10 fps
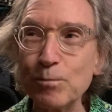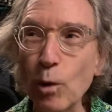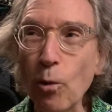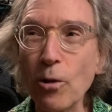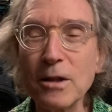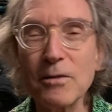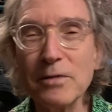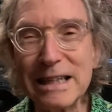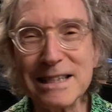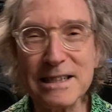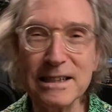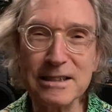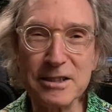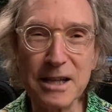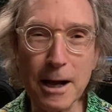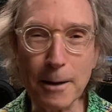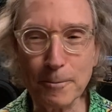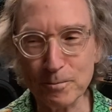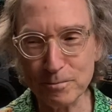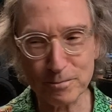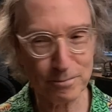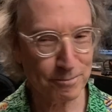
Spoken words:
all of these things come